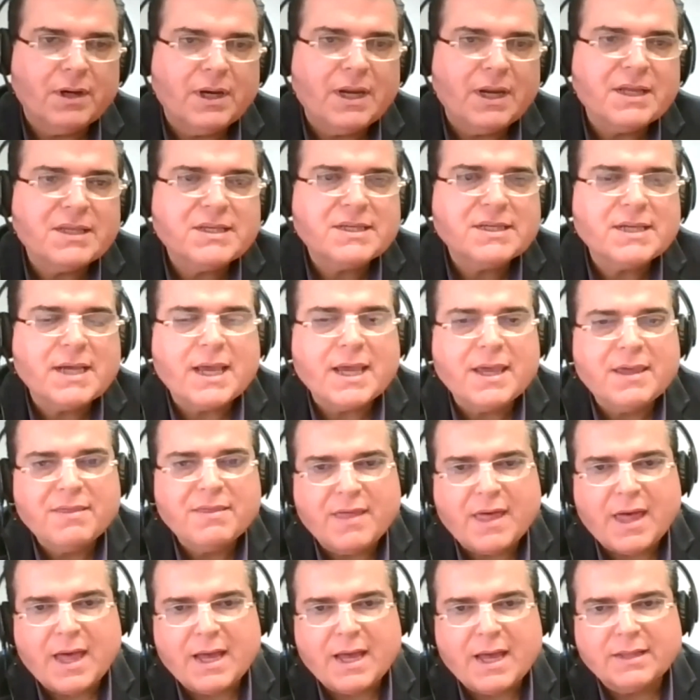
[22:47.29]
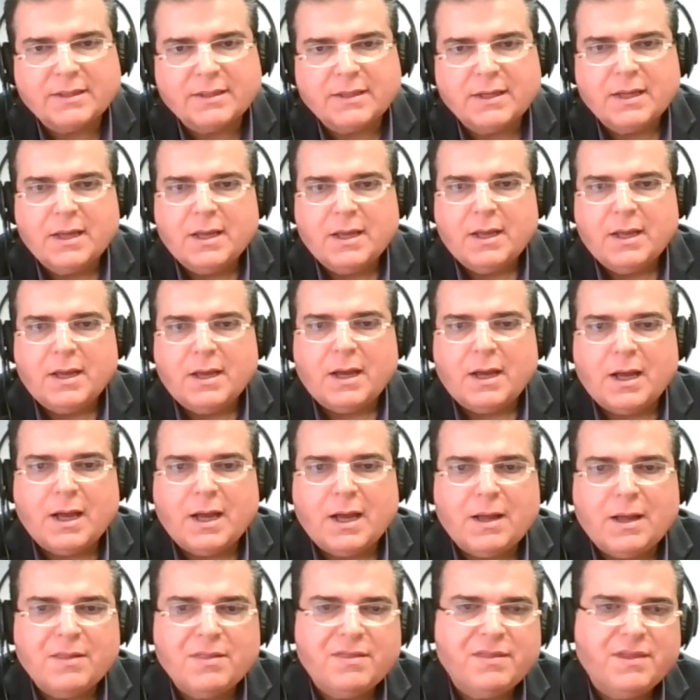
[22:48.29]
Let's say that
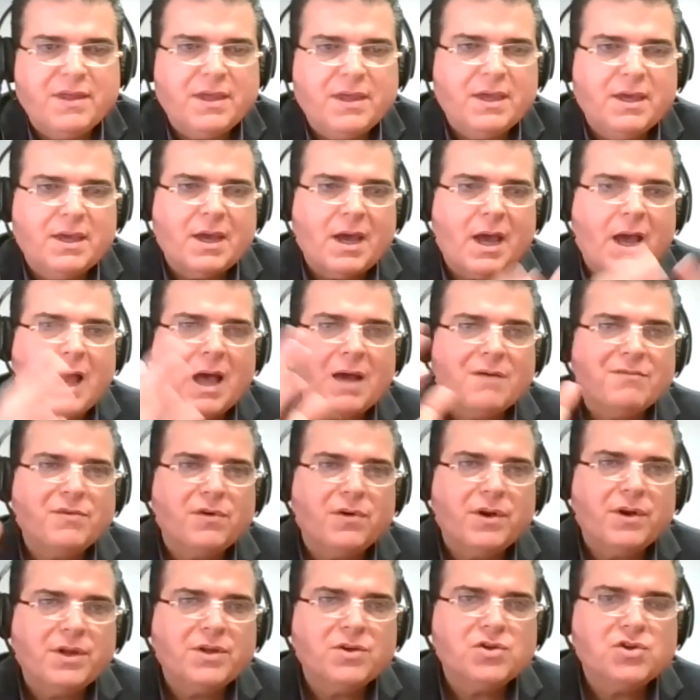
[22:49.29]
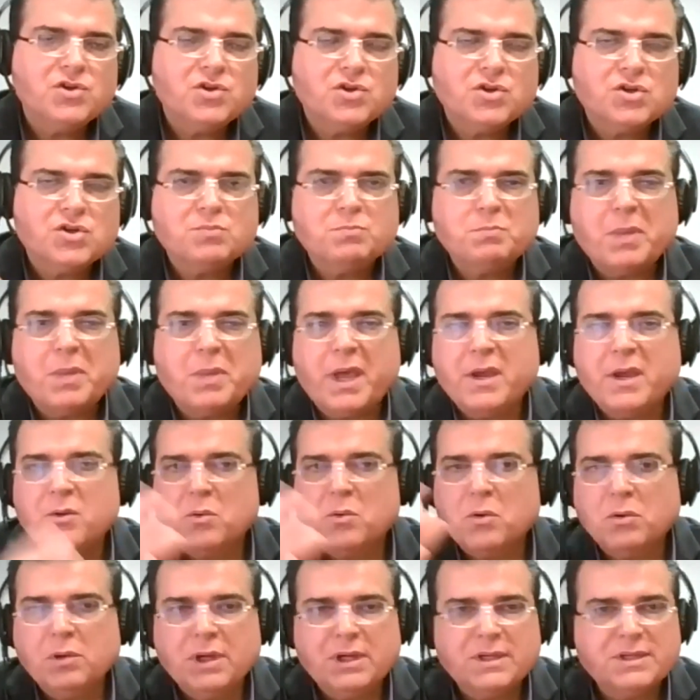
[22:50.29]
the average
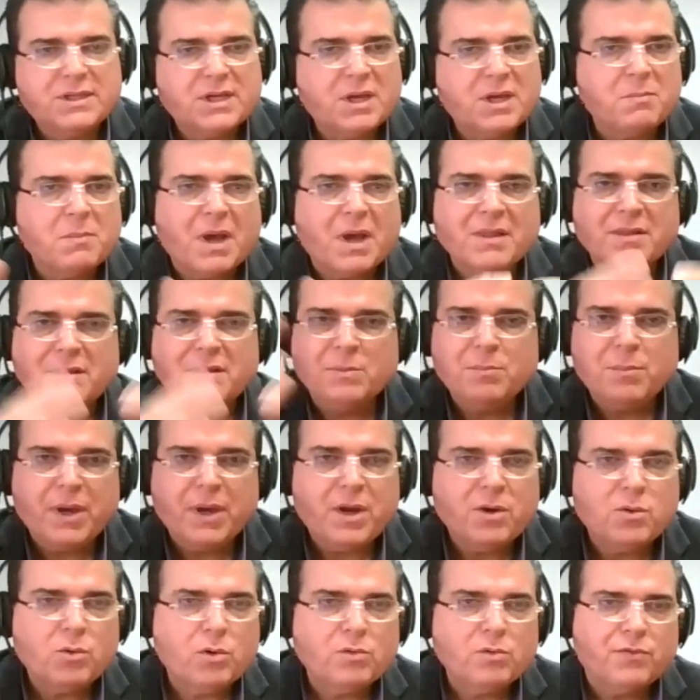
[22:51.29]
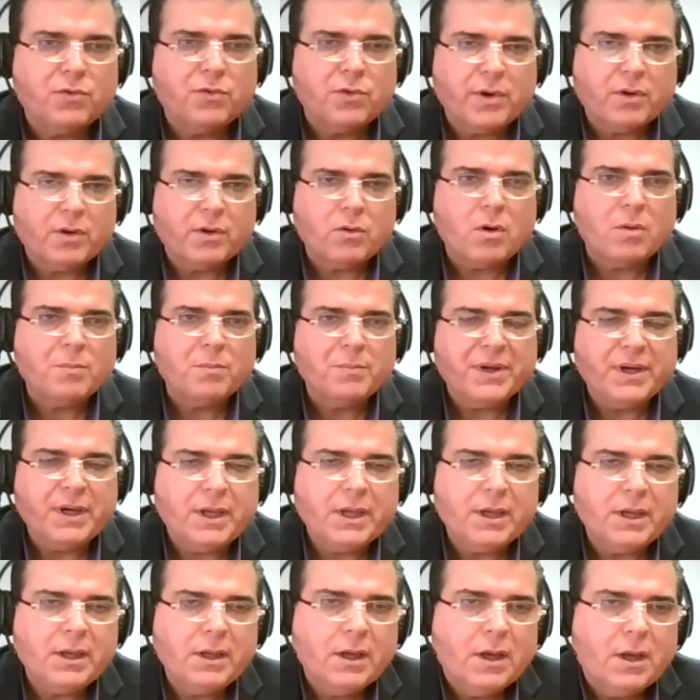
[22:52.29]
payroll, let's say monthly payroll for a
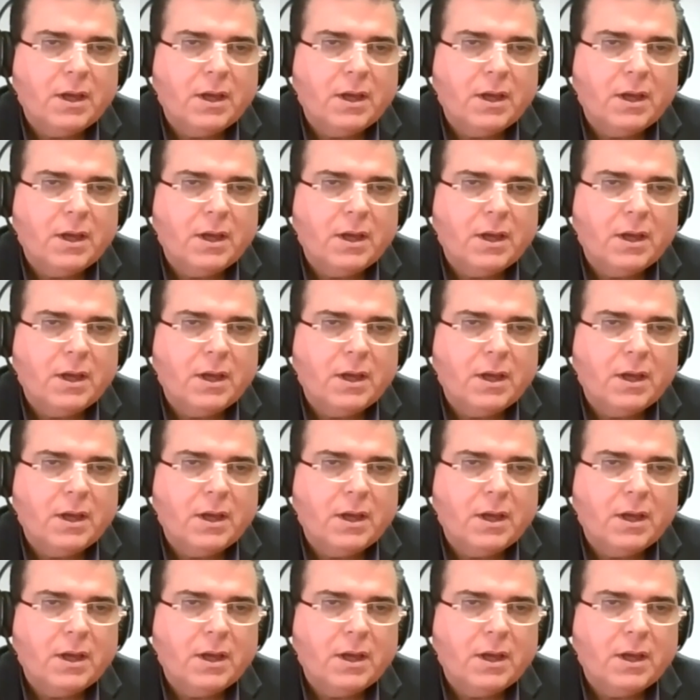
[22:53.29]
company